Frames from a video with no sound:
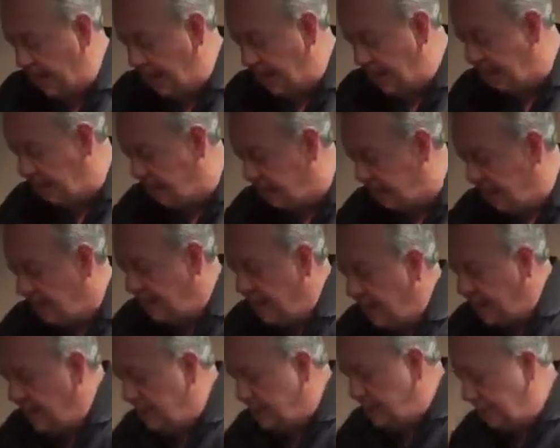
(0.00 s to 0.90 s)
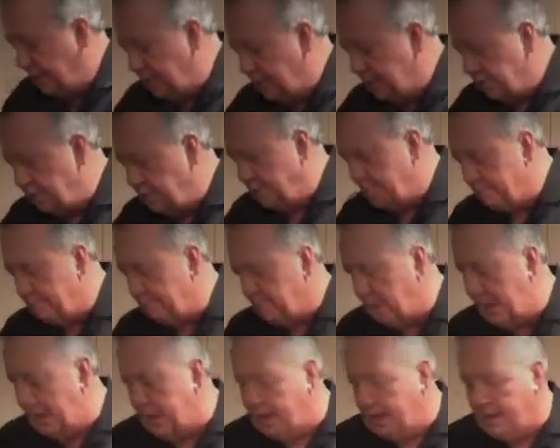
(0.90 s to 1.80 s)
and take a short
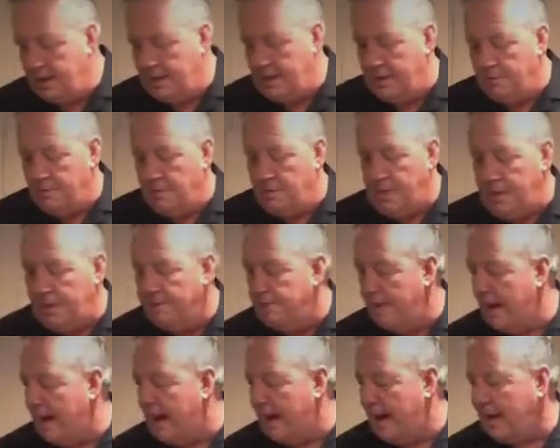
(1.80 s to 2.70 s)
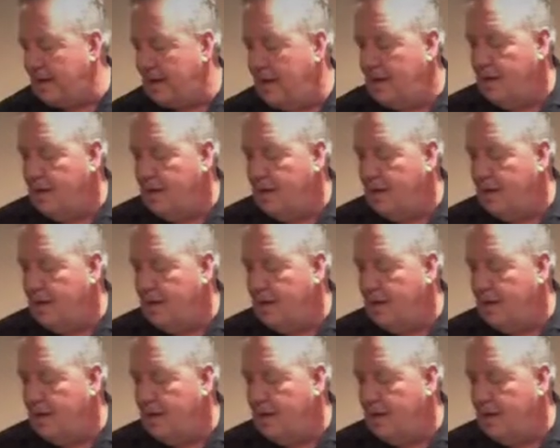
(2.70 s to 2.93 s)
break, and when we come back,